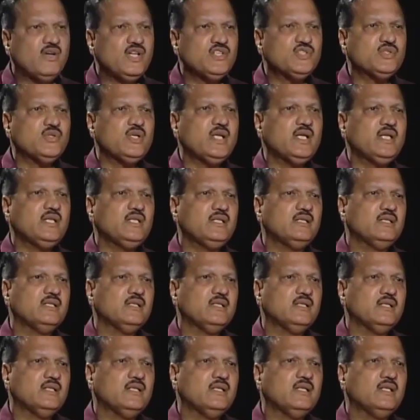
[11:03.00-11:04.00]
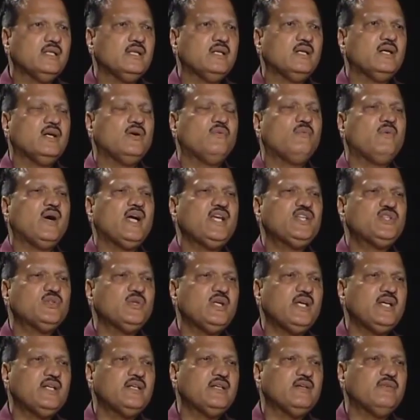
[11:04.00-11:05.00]
And go full-fledged as a
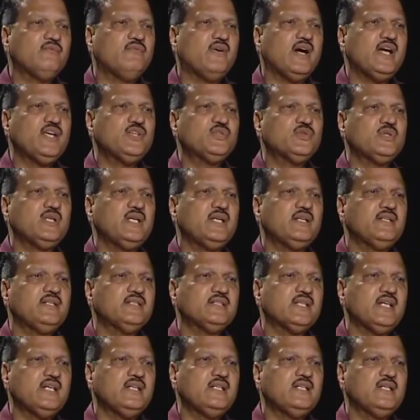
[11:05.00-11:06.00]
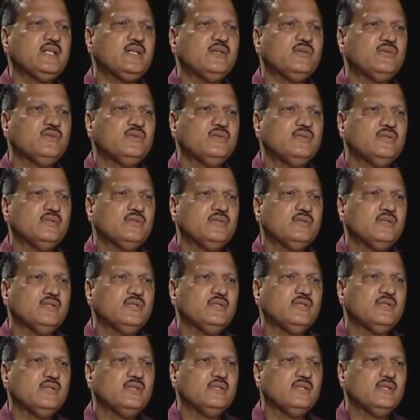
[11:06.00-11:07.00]
candidate of... Why should I resign now?
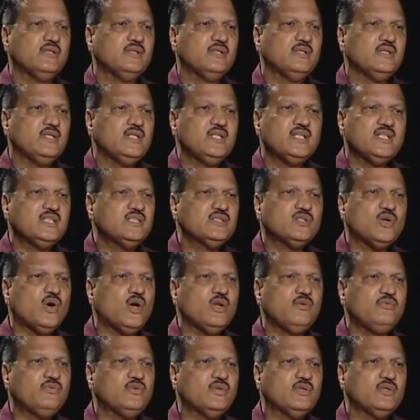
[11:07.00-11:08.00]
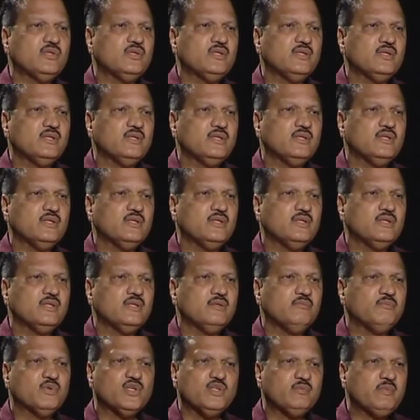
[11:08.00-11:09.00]
It doesn't call for.
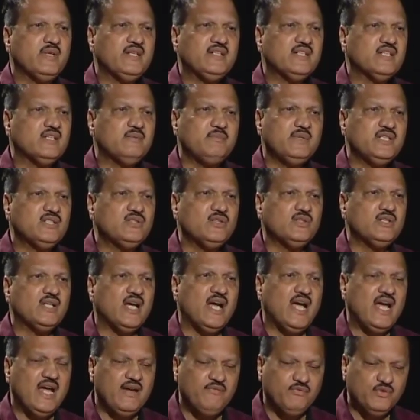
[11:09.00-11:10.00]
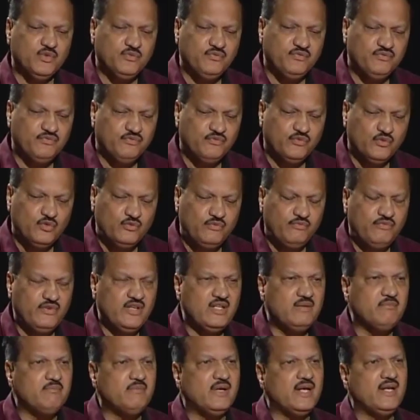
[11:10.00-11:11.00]
Because my term is not... I have to
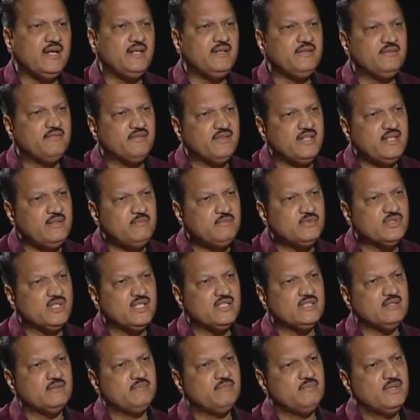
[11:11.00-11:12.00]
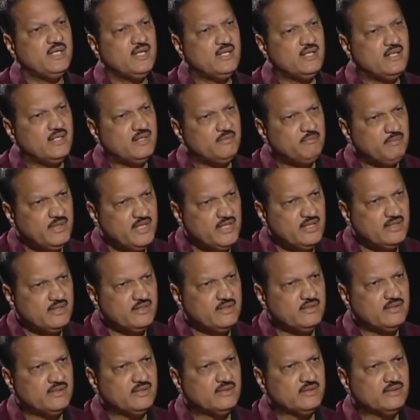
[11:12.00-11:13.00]
fulfill my dreams as a
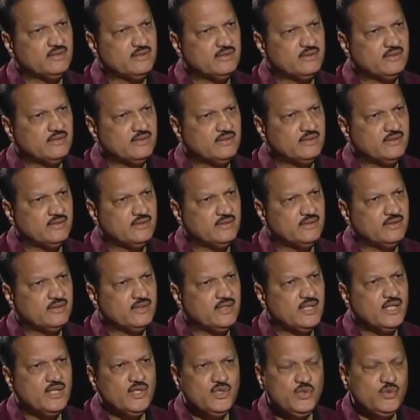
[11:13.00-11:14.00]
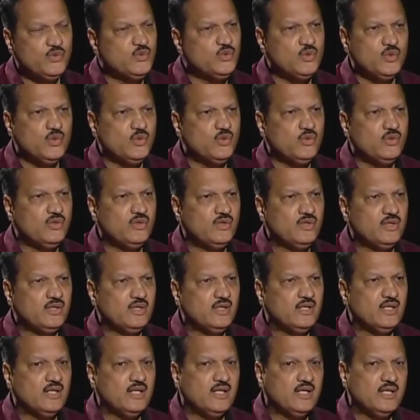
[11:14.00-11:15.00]
mayor. You know
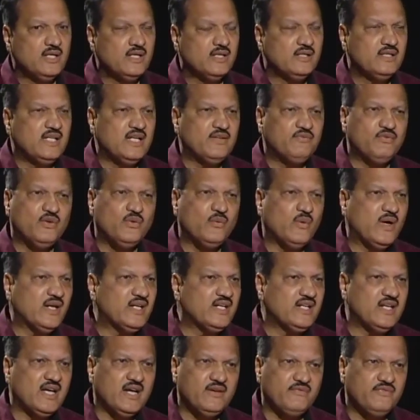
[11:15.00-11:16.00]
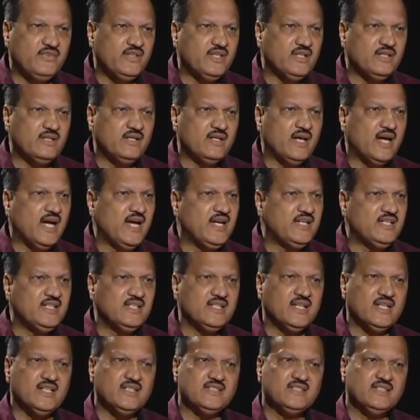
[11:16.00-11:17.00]
that for 1.5 years, I
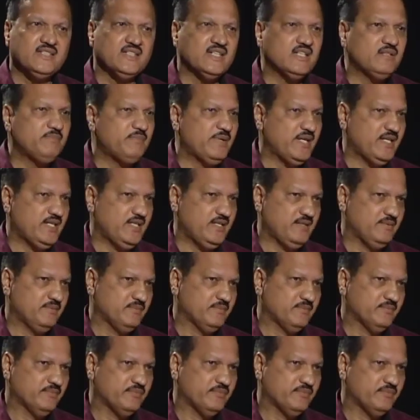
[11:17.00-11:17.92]
didn't get a single penny.